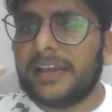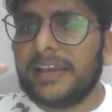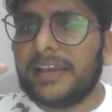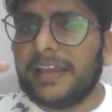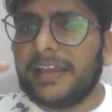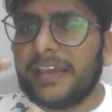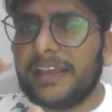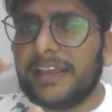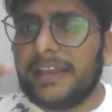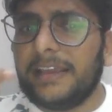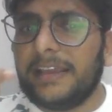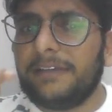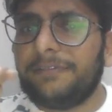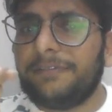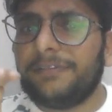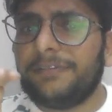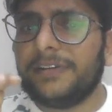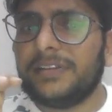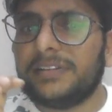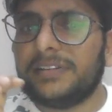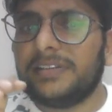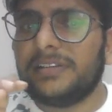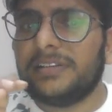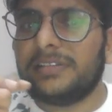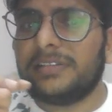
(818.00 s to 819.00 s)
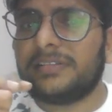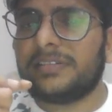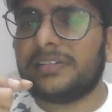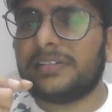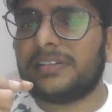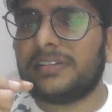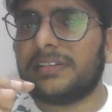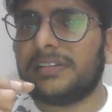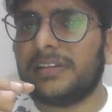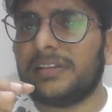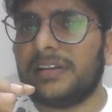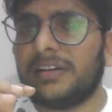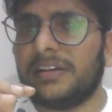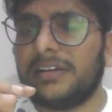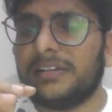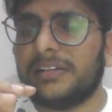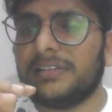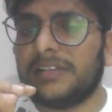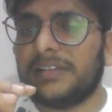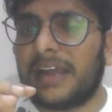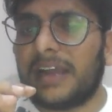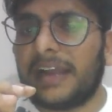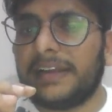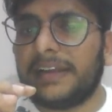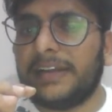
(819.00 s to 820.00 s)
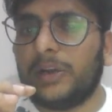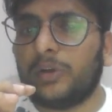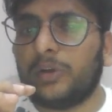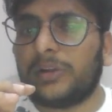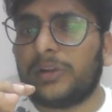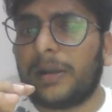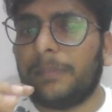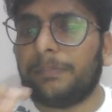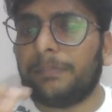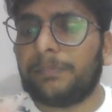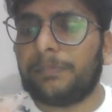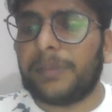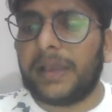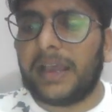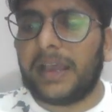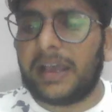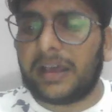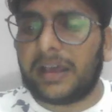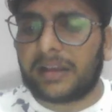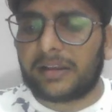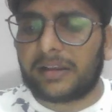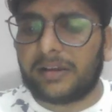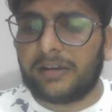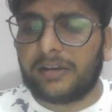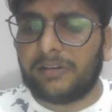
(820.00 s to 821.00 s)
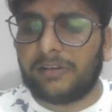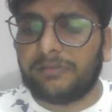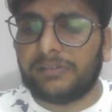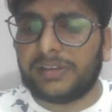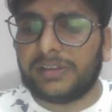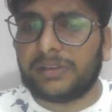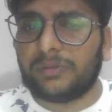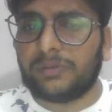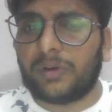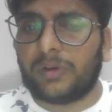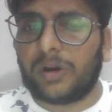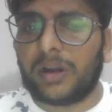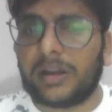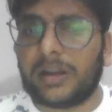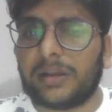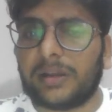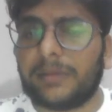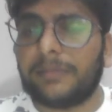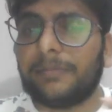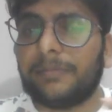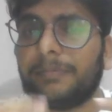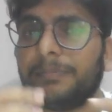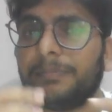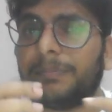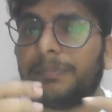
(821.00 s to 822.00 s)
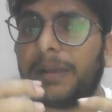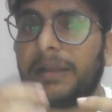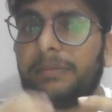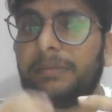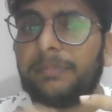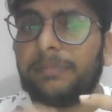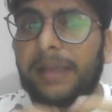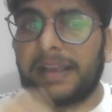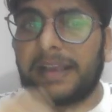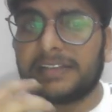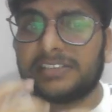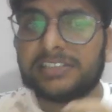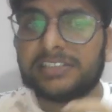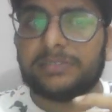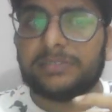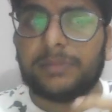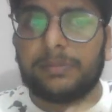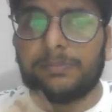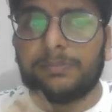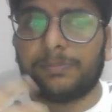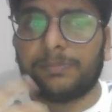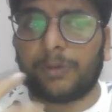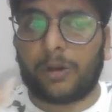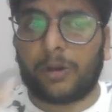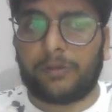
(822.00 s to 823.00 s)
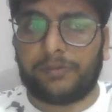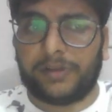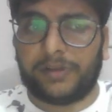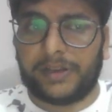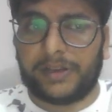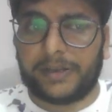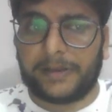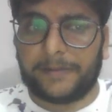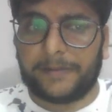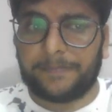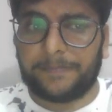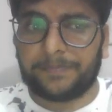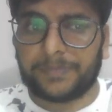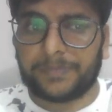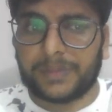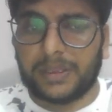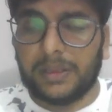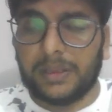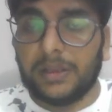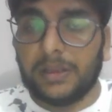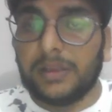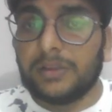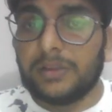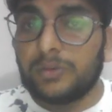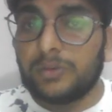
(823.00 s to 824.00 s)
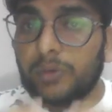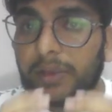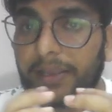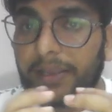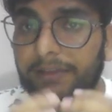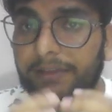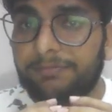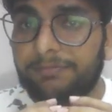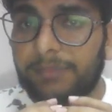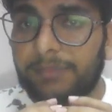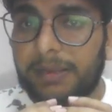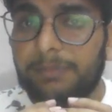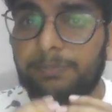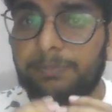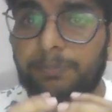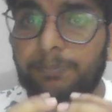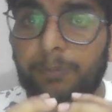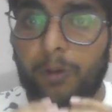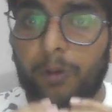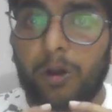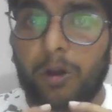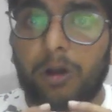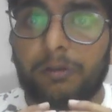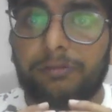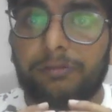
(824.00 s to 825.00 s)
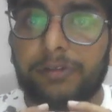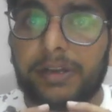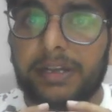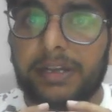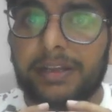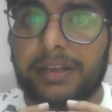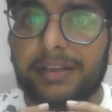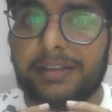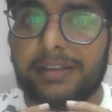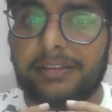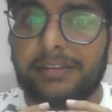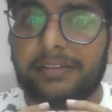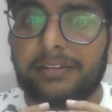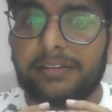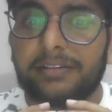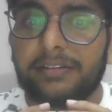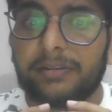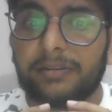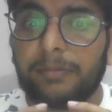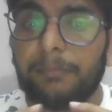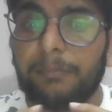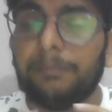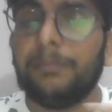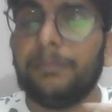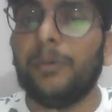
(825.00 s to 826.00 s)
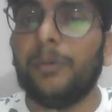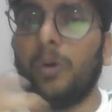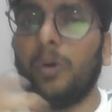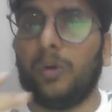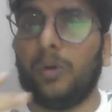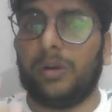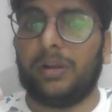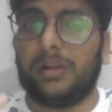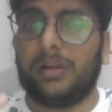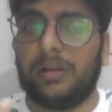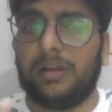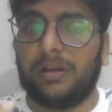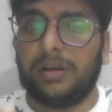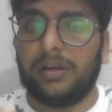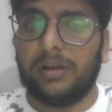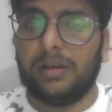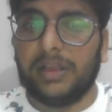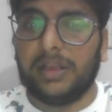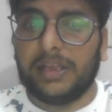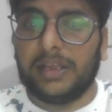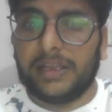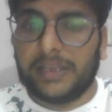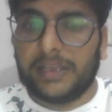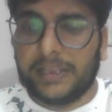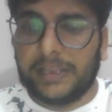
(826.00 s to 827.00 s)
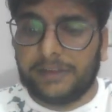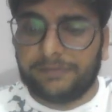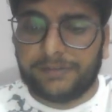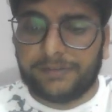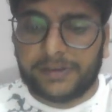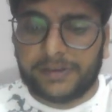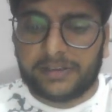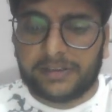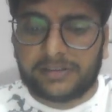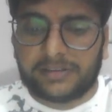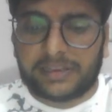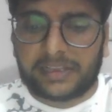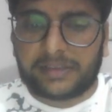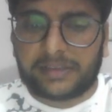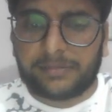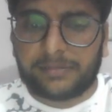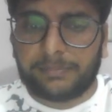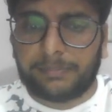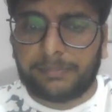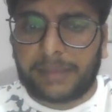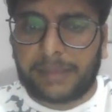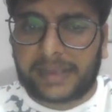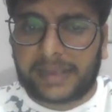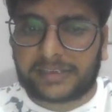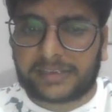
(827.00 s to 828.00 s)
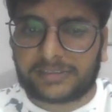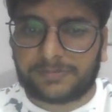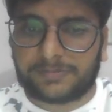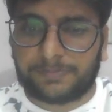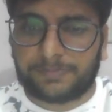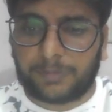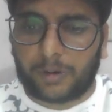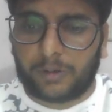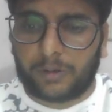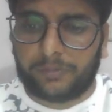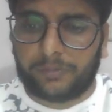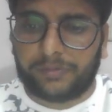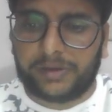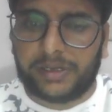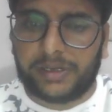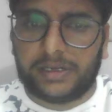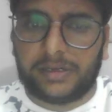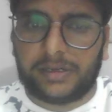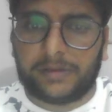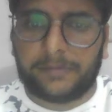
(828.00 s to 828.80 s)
If this, I need to compare with what? My maximum profit. So if my profit is more, if it is like max profit